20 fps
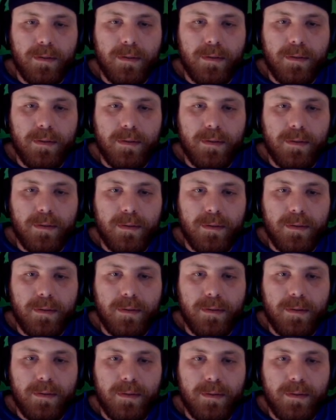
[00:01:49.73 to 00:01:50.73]

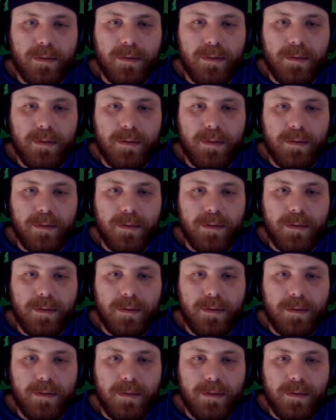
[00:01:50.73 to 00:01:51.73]

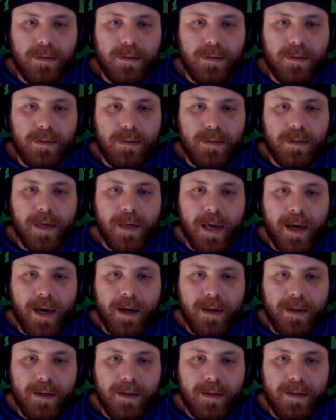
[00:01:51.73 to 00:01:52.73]

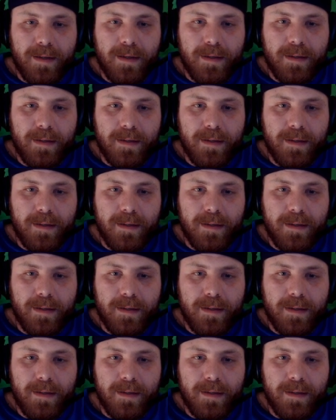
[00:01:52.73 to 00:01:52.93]
No words are spoken by the person on screen.